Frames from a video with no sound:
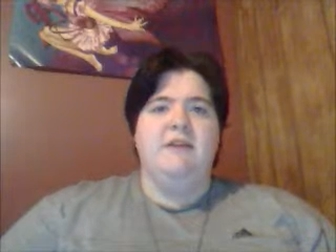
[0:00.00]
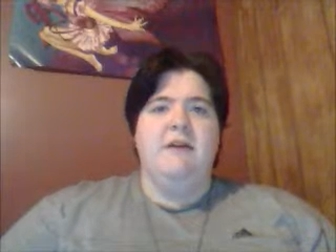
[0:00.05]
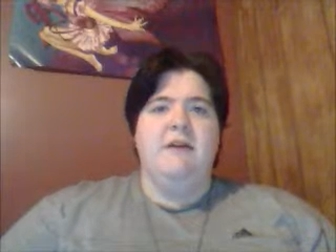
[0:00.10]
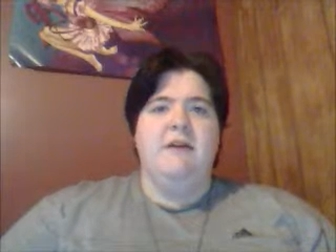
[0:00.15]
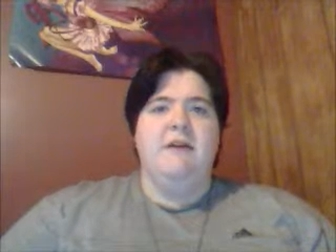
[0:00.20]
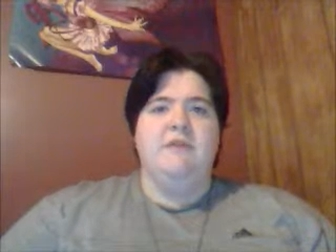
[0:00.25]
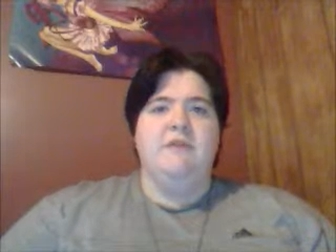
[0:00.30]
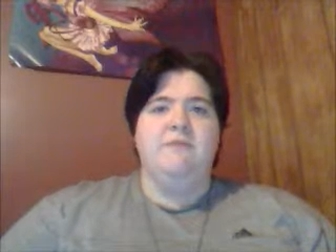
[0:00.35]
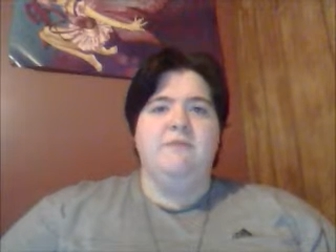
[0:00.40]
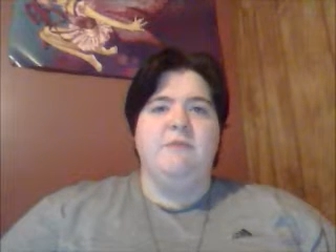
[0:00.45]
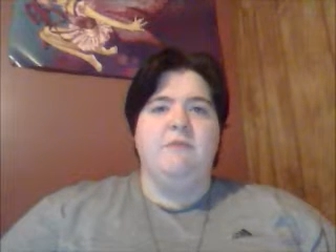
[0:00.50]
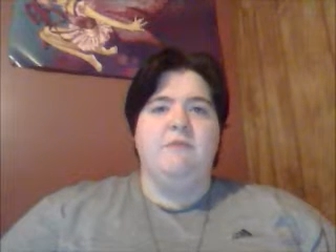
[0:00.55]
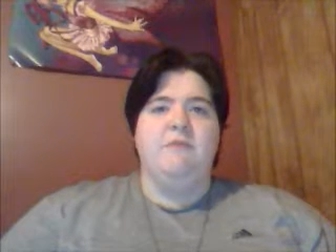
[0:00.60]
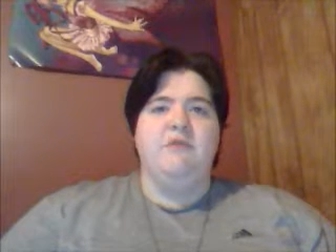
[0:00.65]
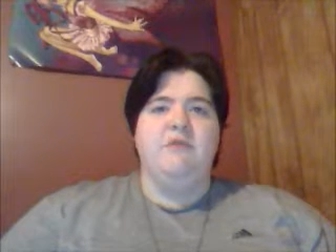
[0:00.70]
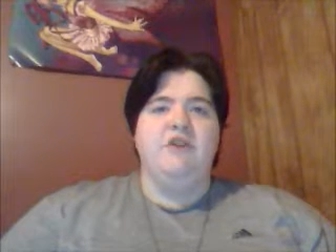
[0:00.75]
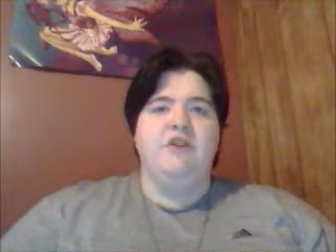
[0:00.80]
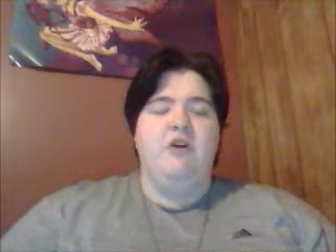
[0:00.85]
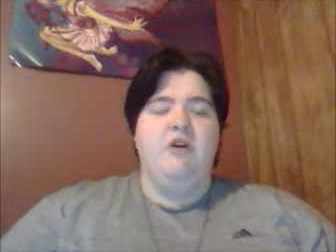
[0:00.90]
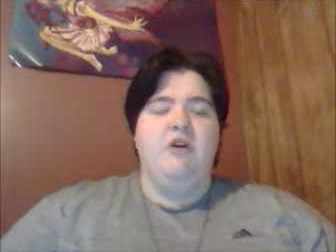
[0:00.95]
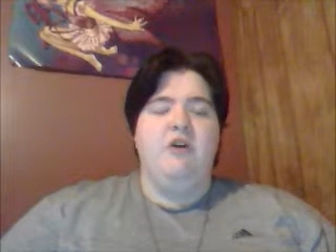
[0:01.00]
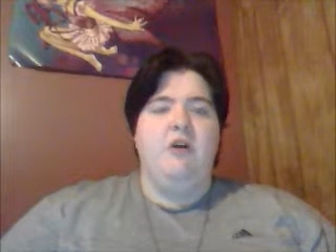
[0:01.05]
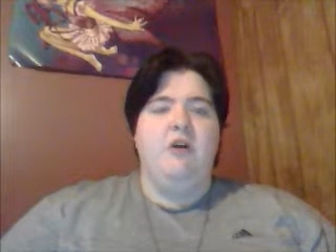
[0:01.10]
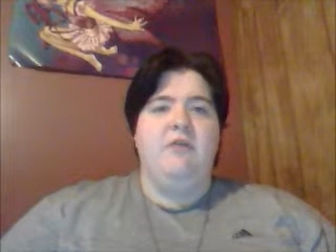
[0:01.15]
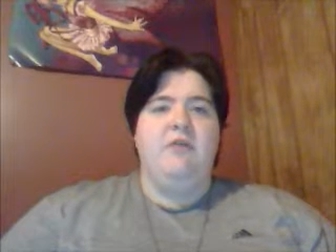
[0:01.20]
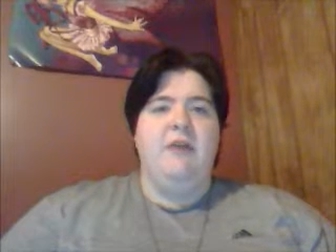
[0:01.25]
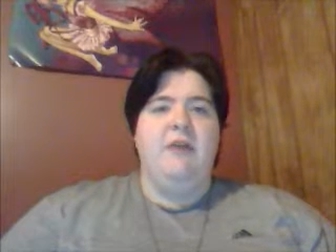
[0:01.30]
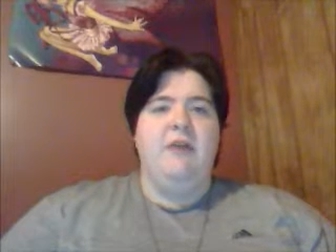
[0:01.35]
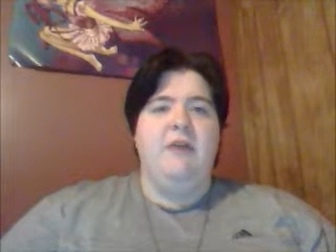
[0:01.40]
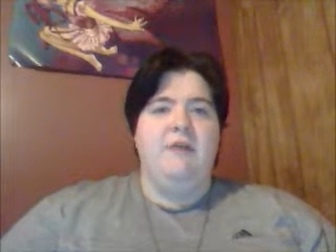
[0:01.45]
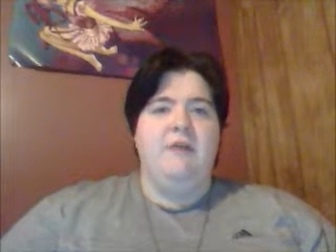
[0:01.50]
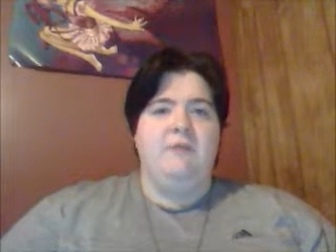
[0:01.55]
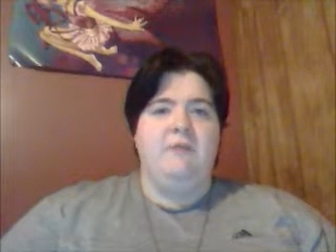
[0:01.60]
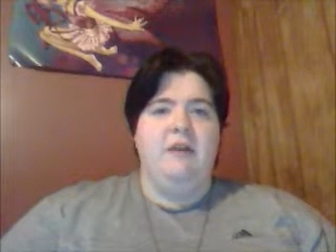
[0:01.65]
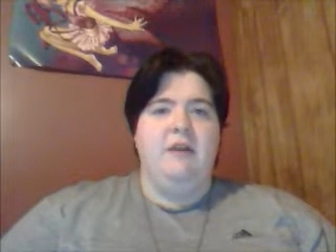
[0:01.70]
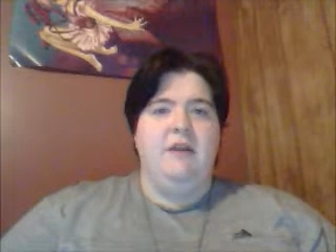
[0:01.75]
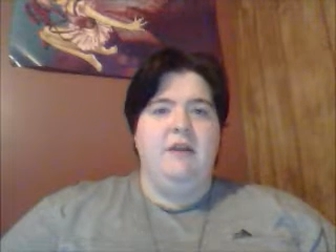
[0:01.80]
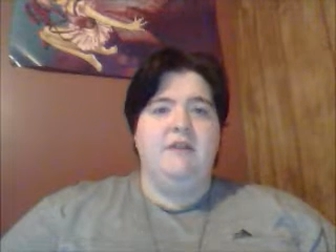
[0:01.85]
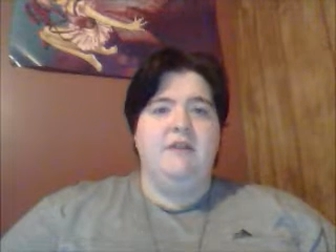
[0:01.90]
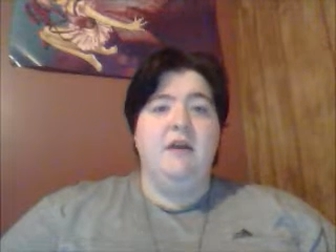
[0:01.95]
else, but when she called that
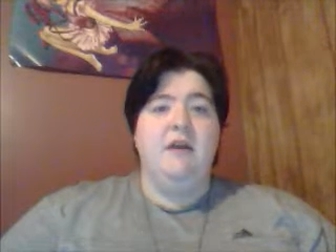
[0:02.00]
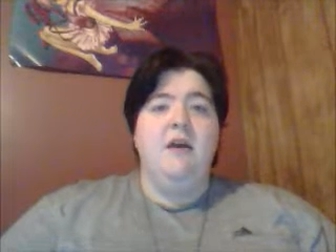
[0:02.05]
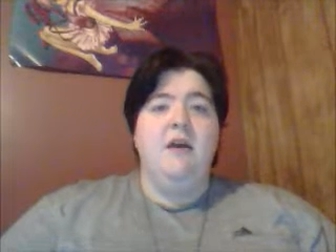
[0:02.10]
place,